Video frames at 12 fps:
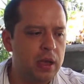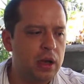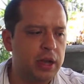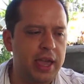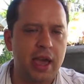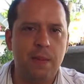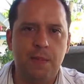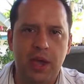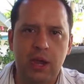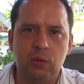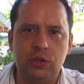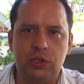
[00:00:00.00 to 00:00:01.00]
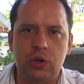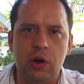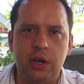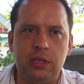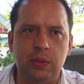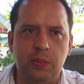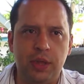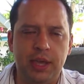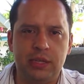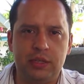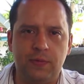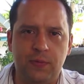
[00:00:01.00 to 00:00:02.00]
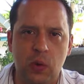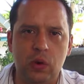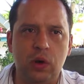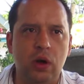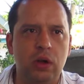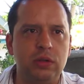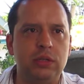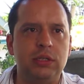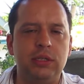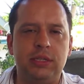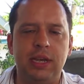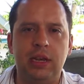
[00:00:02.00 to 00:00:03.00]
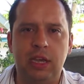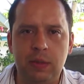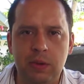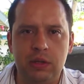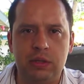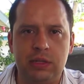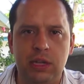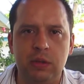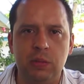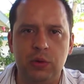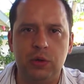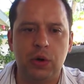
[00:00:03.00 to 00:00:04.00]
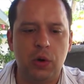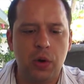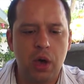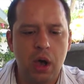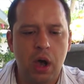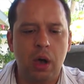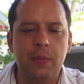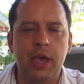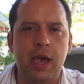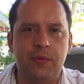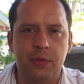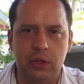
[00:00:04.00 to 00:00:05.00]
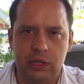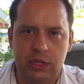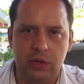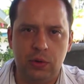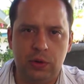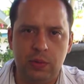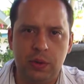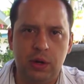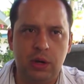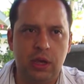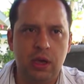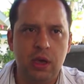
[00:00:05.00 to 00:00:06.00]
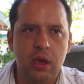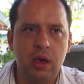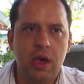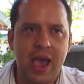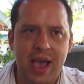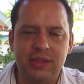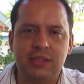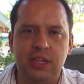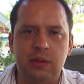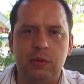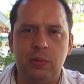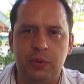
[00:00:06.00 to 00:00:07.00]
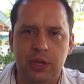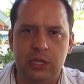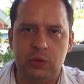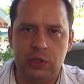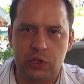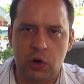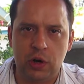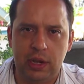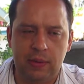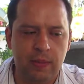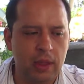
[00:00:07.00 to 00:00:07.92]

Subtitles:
a campaign was started to place phone calls and to send emails to Telemundo on behalf of the Latino community, asking them to please return it.